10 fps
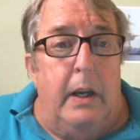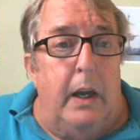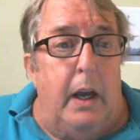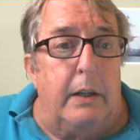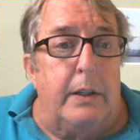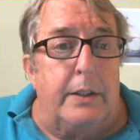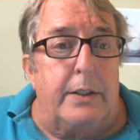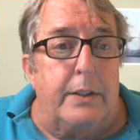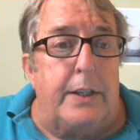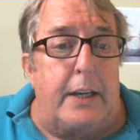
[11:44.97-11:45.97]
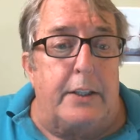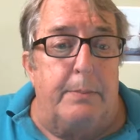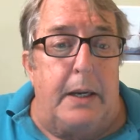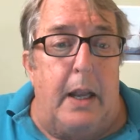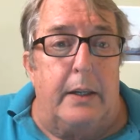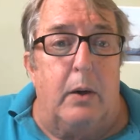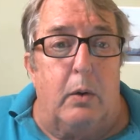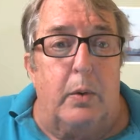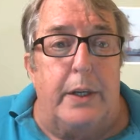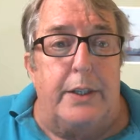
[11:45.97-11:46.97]
it sounds to me like
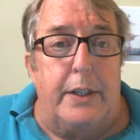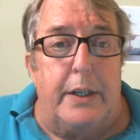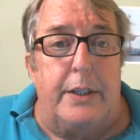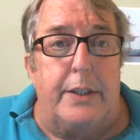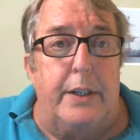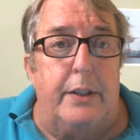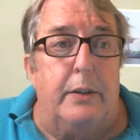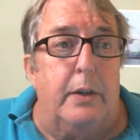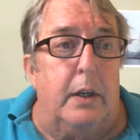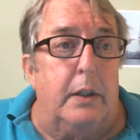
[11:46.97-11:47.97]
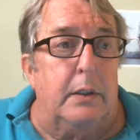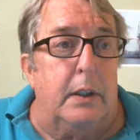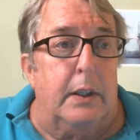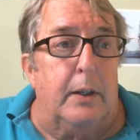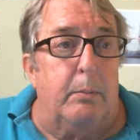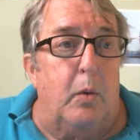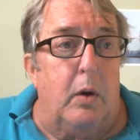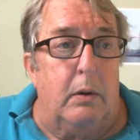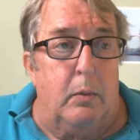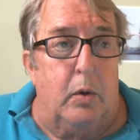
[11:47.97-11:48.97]
Norwegian needs to do a little
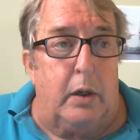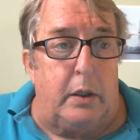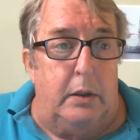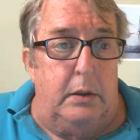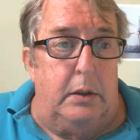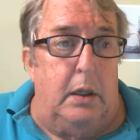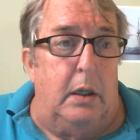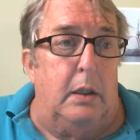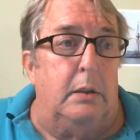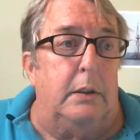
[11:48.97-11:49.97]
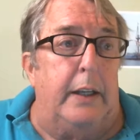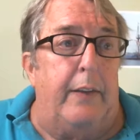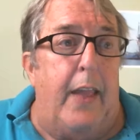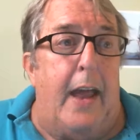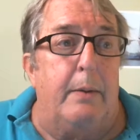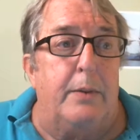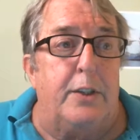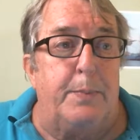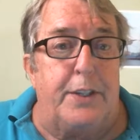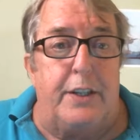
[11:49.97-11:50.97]
more work in that
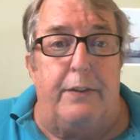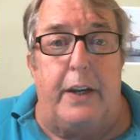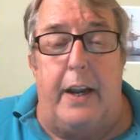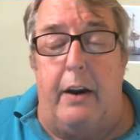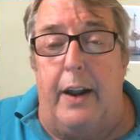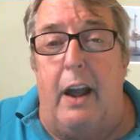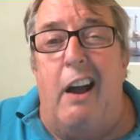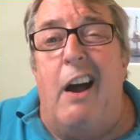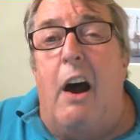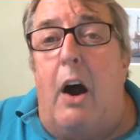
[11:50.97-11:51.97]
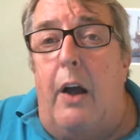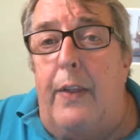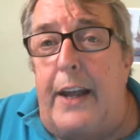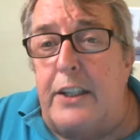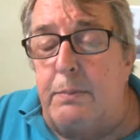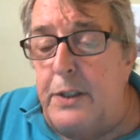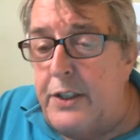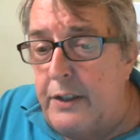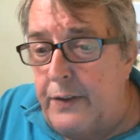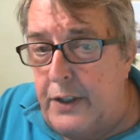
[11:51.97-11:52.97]
specific area on that
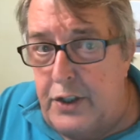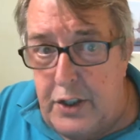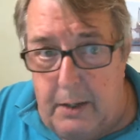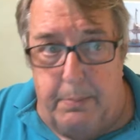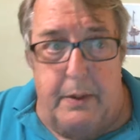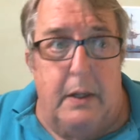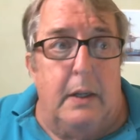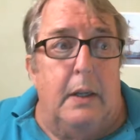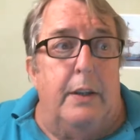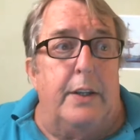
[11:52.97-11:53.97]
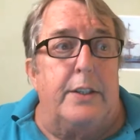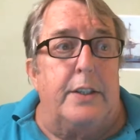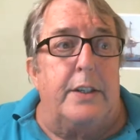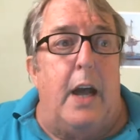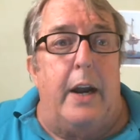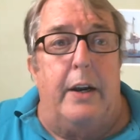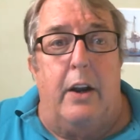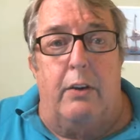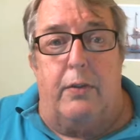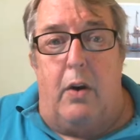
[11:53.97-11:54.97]
specific ship. This is not an
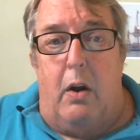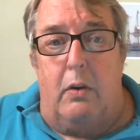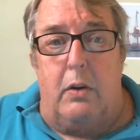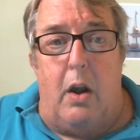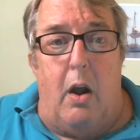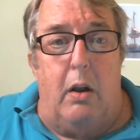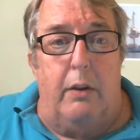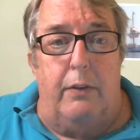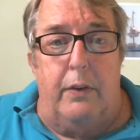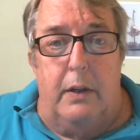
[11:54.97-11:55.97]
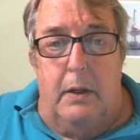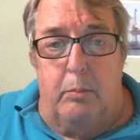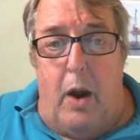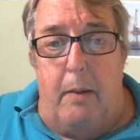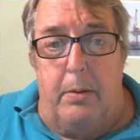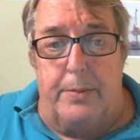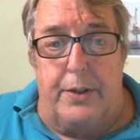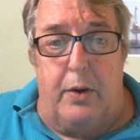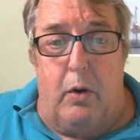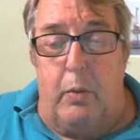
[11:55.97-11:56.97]
overall call of problems
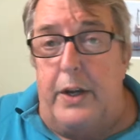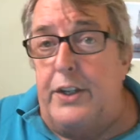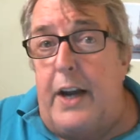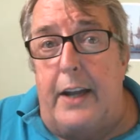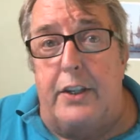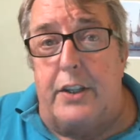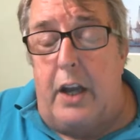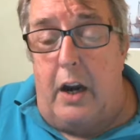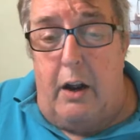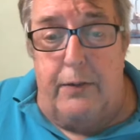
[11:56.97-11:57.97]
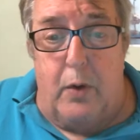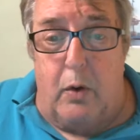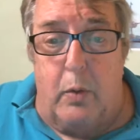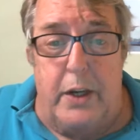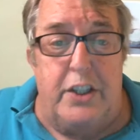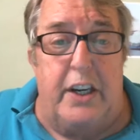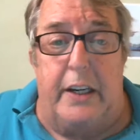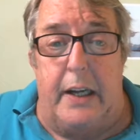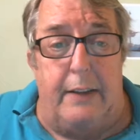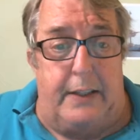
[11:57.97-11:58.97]
to Norwegian. I just got off Norwegian
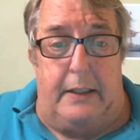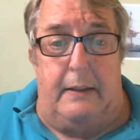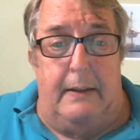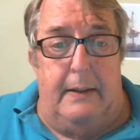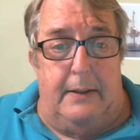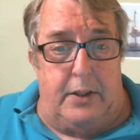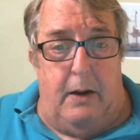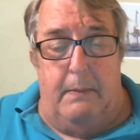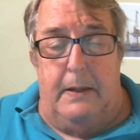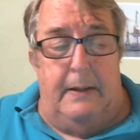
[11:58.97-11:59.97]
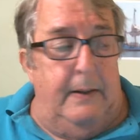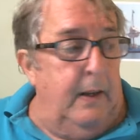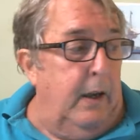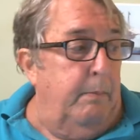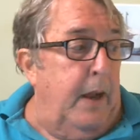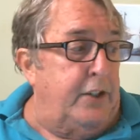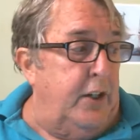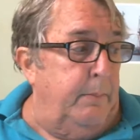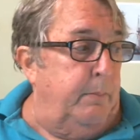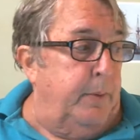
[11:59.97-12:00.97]
and loved it. So on my
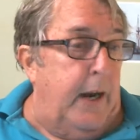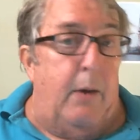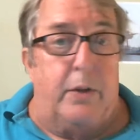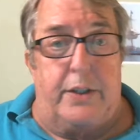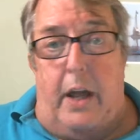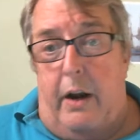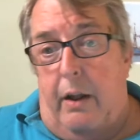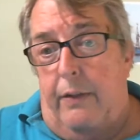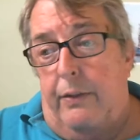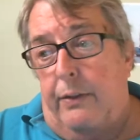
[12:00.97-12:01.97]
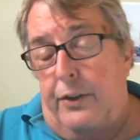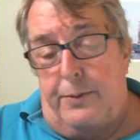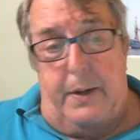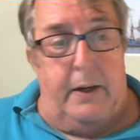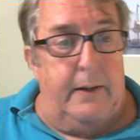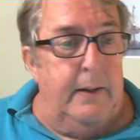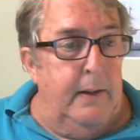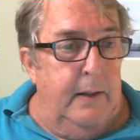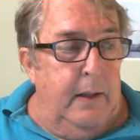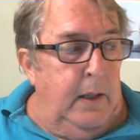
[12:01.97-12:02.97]
ship, but I was not on the Spirit.
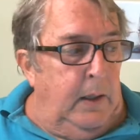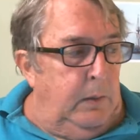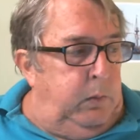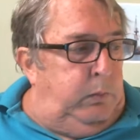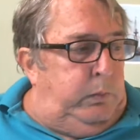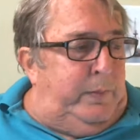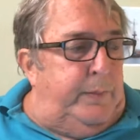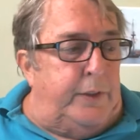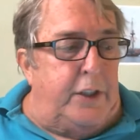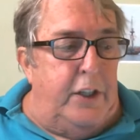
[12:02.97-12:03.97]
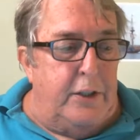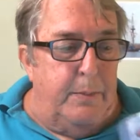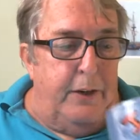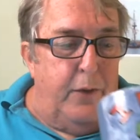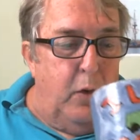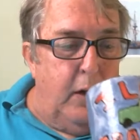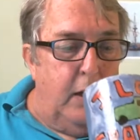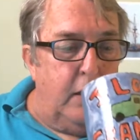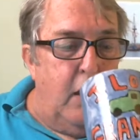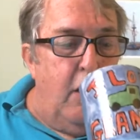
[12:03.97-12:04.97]
Excuse me for
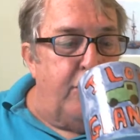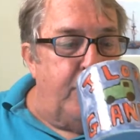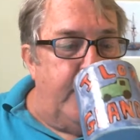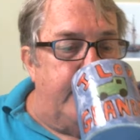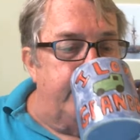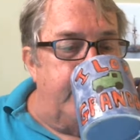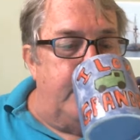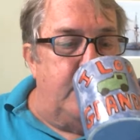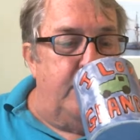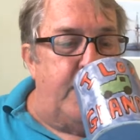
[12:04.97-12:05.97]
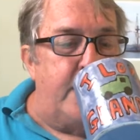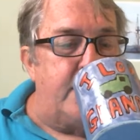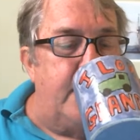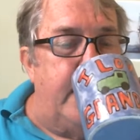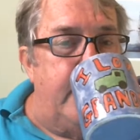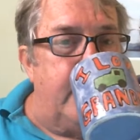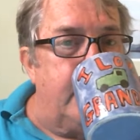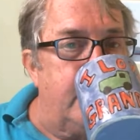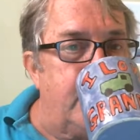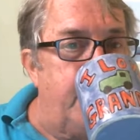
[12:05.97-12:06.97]
a cough and in your face and a
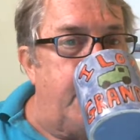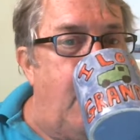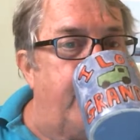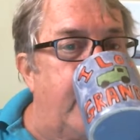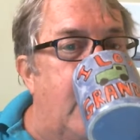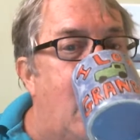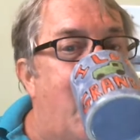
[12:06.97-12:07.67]
sip of coffee.